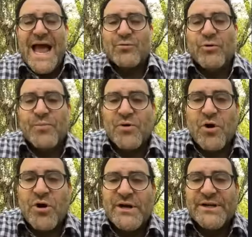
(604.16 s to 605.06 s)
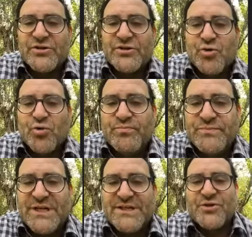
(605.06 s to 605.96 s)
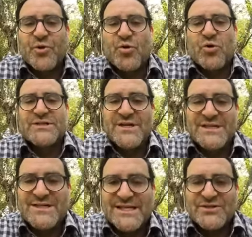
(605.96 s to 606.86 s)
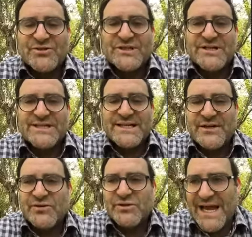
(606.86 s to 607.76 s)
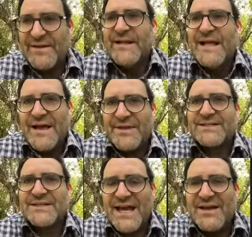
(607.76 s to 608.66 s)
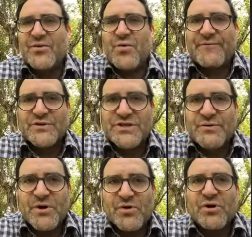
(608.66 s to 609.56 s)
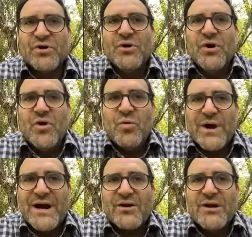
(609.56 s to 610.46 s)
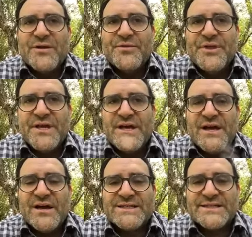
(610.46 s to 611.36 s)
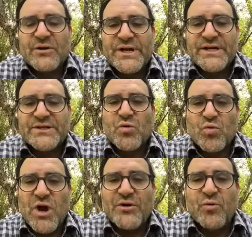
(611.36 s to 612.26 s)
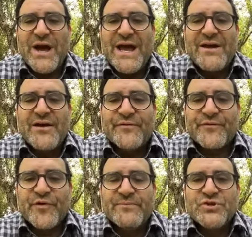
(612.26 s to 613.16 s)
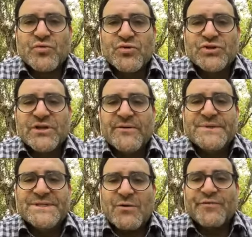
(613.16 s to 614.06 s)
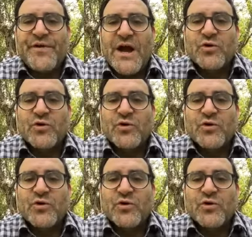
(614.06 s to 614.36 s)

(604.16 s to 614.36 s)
And will burn and consumes its thorns and its thistles in a single day. And that's again the reference to the miracle where the Assyrians run away from Jerusalem, terrified.